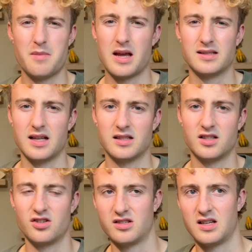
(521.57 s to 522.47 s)
make sense. It
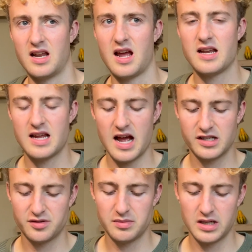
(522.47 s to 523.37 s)
just said
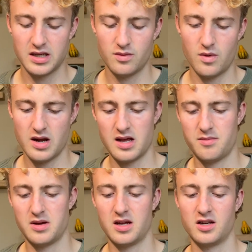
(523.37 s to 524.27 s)
attachment, one
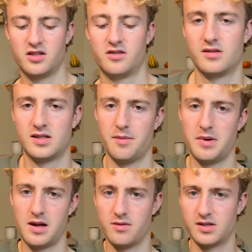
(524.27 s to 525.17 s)
image,
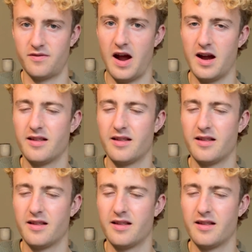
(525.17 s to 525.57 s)
somebody was fired.